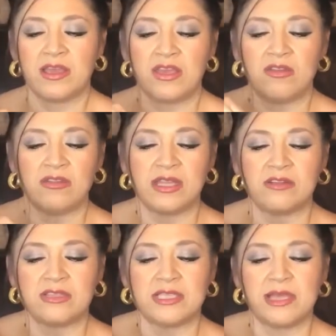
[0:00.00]
cute
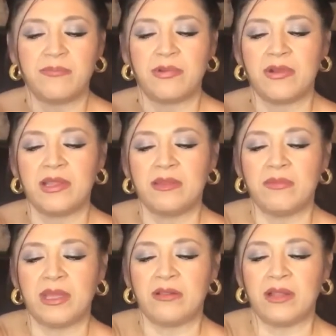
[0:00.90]
little zipper in the
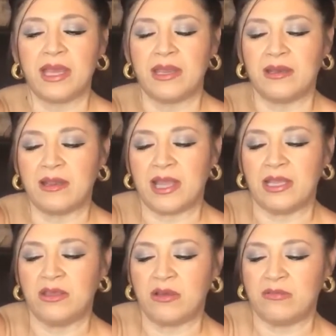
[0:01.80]
middle, and
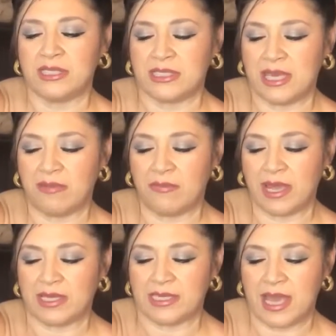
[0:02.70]
I always keep
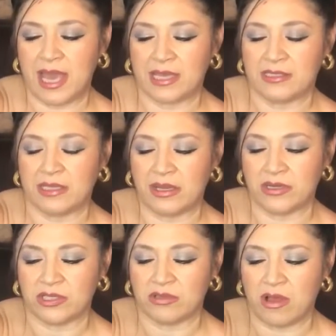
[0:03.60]
my tags
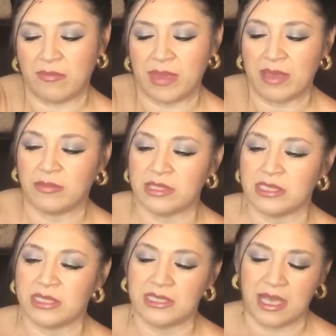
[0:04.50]
here so I'll be able
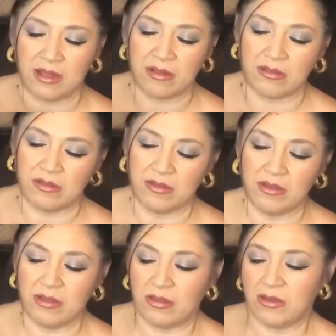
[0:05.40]
to tell
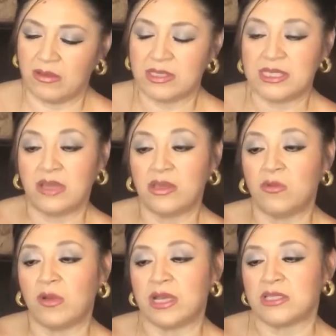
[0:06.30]

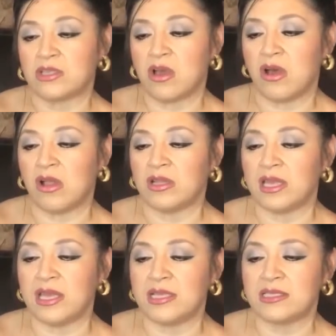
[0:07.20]
you what it's called.
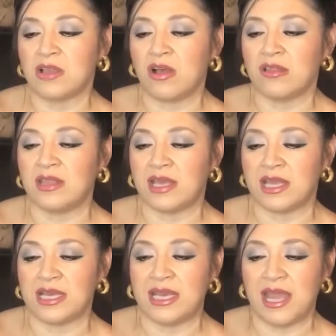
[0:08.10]
It is called the